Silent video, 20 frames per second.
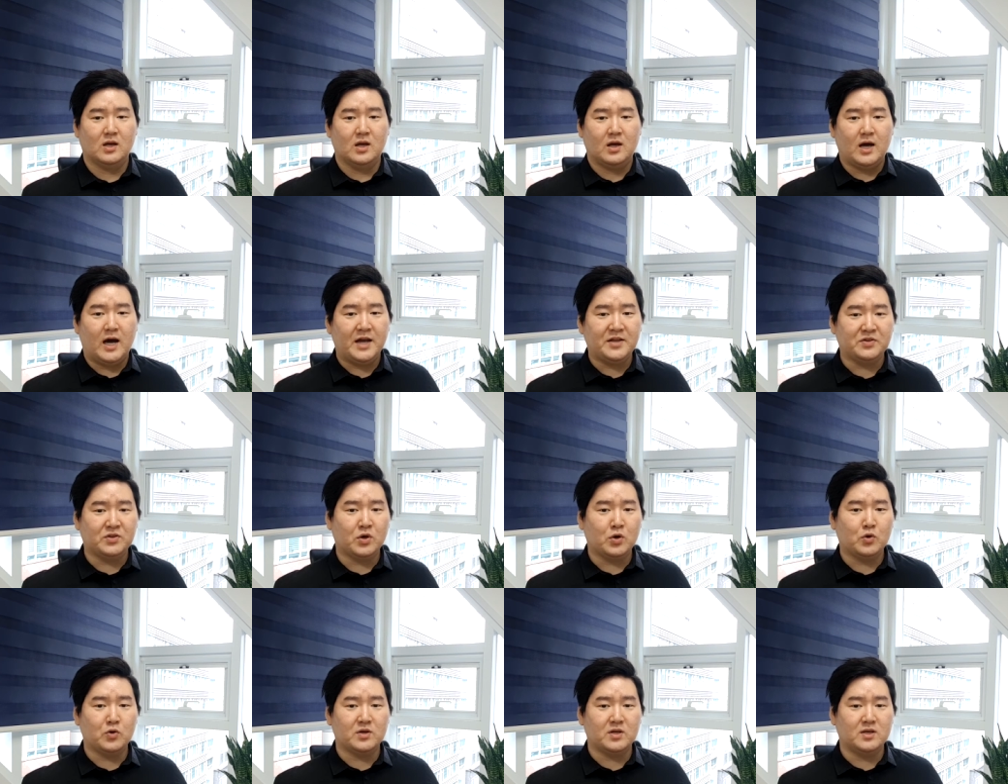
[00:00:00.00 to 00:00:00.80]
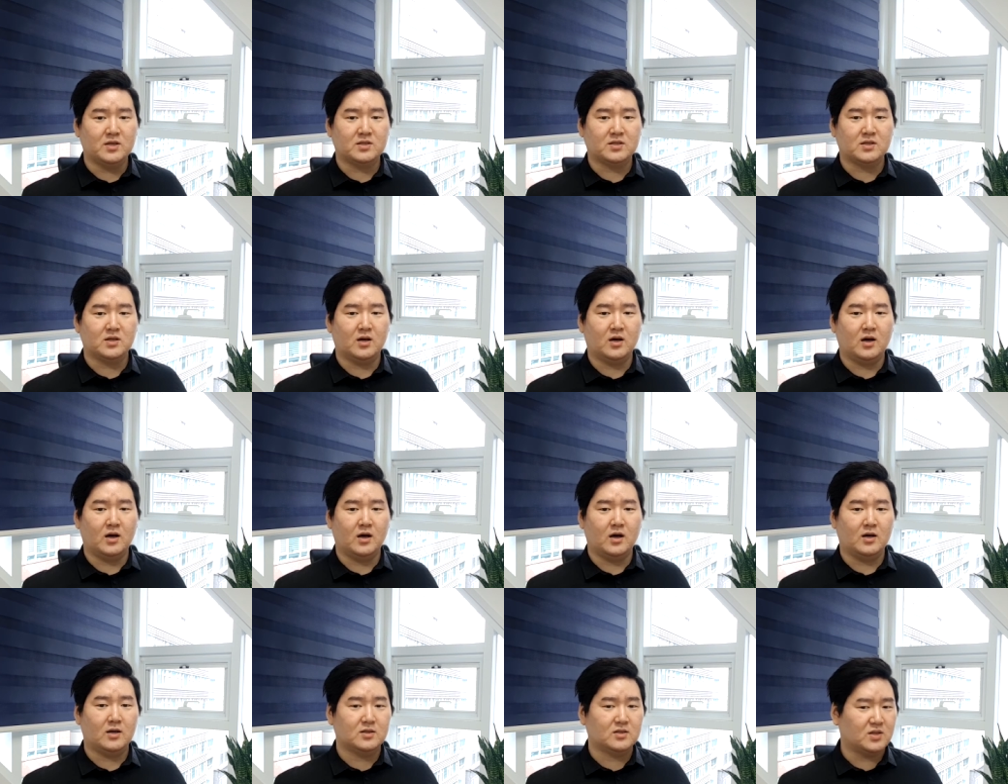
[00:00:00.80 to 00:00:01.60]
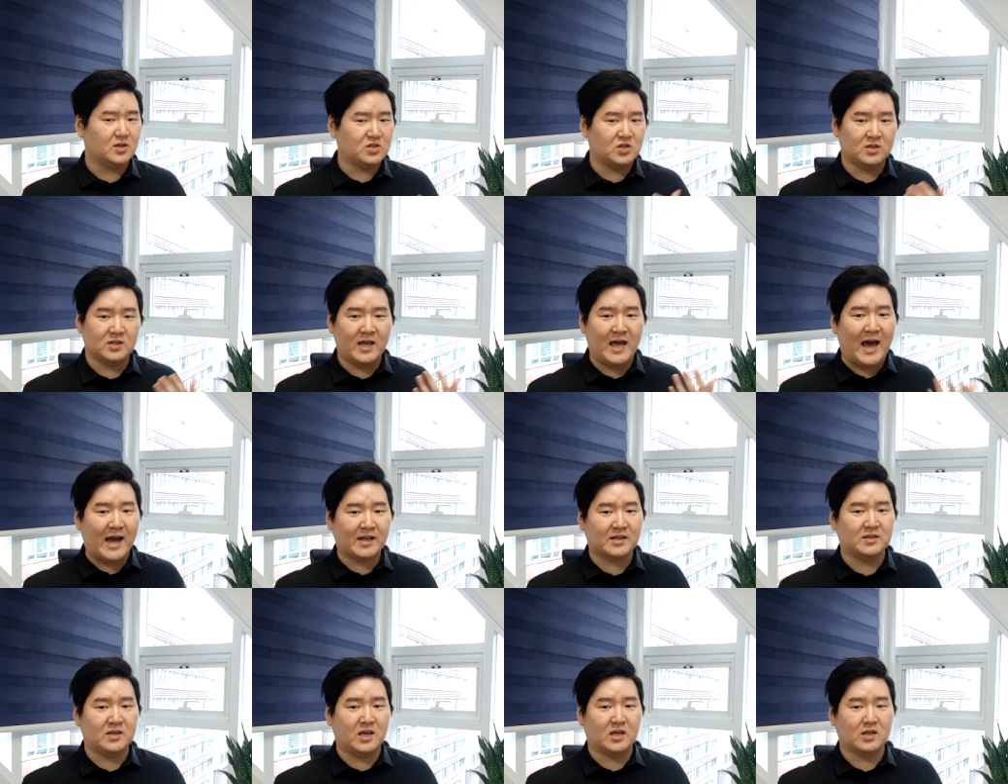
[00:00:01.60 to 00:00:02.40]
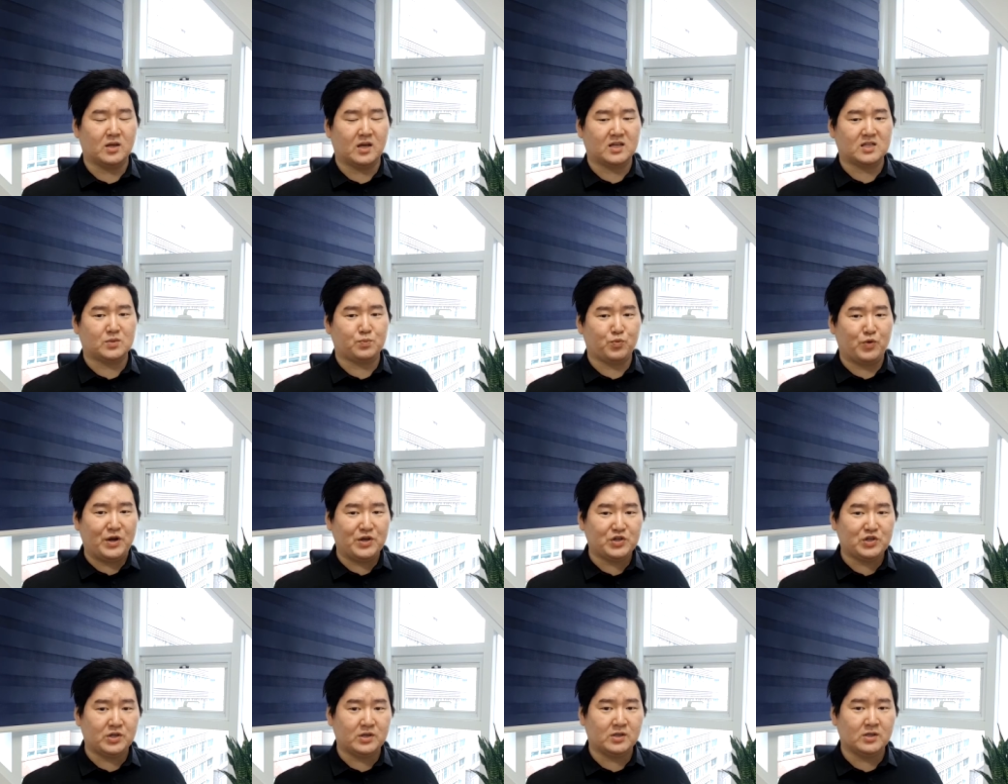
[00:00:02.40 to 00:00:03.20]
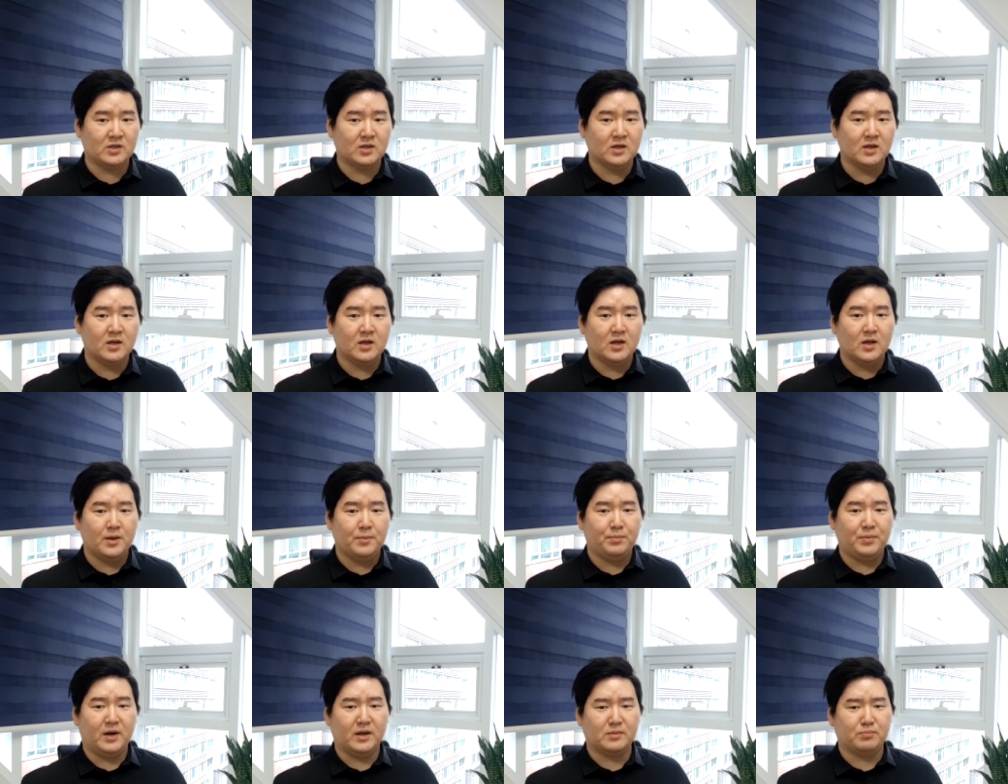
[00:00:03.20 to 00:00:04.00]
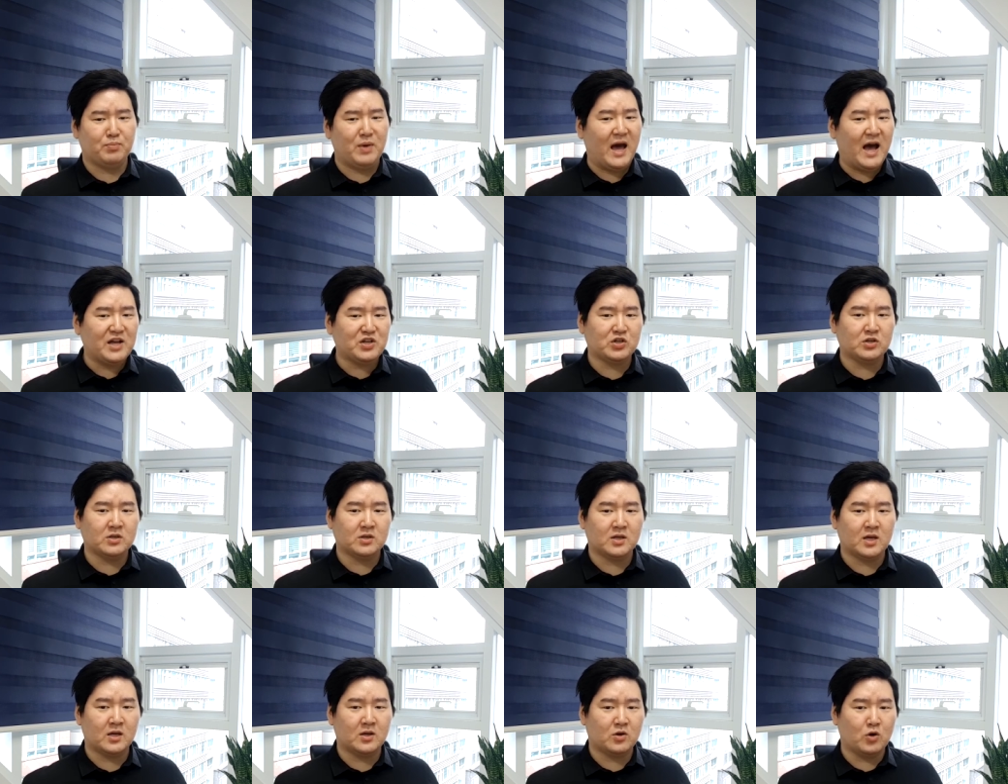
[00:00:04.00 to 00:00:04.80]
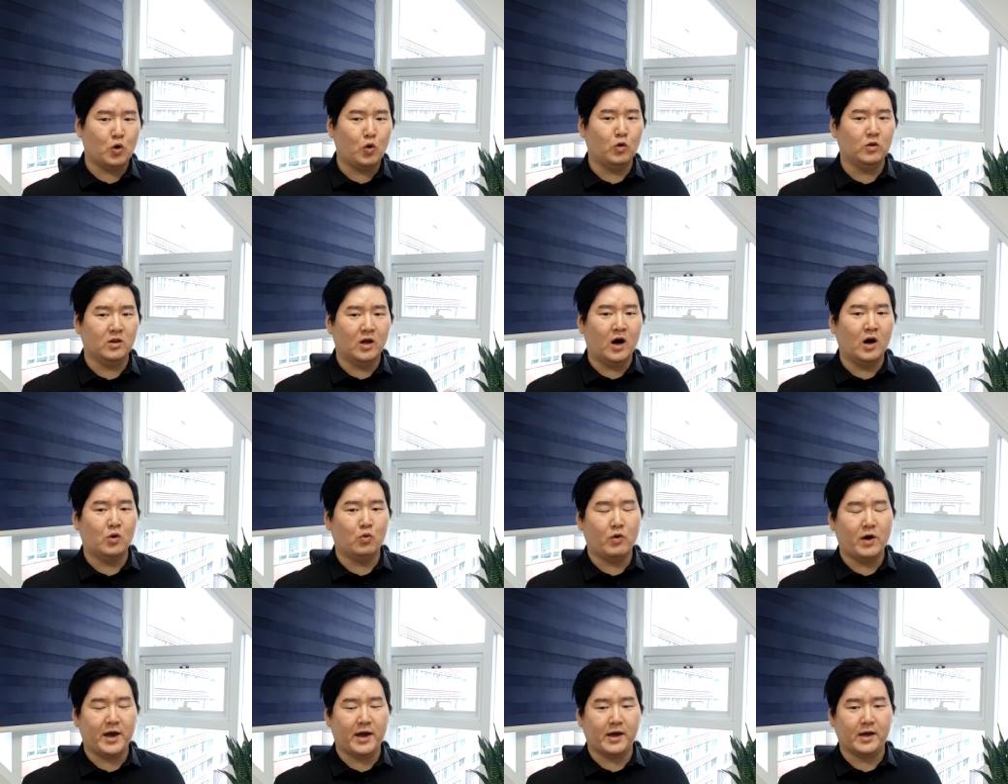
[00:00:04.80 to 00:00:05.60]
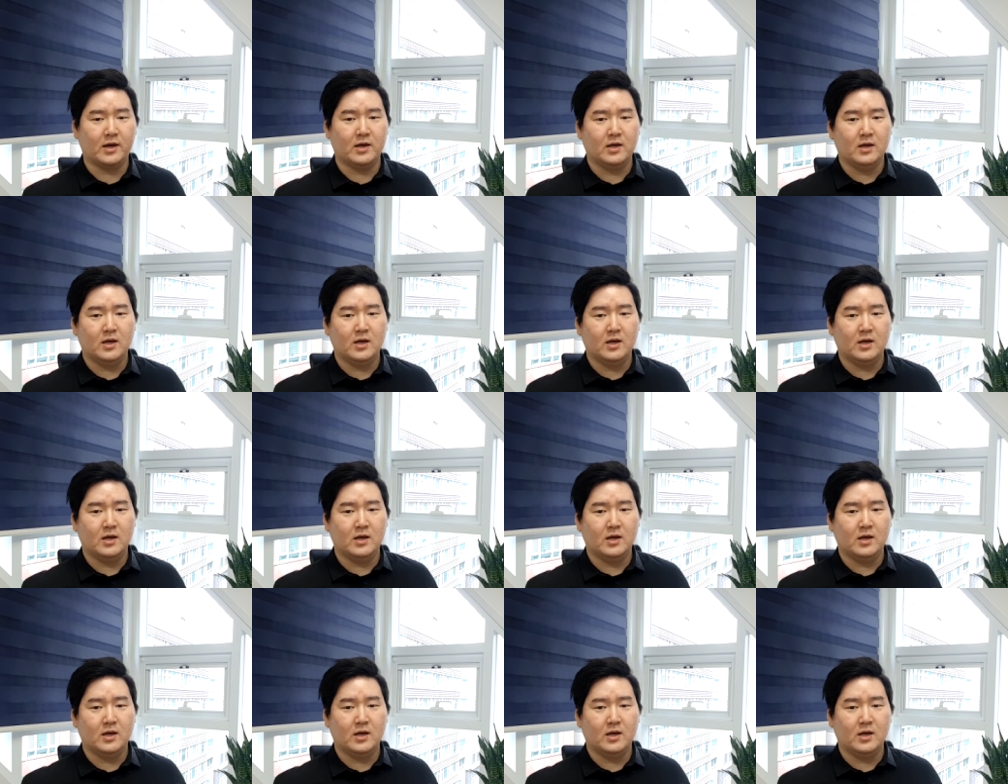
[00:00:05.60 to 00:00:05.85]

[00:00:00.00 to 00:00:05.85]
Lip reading: I know it's such an hackneyed expression, but passion can go a long way.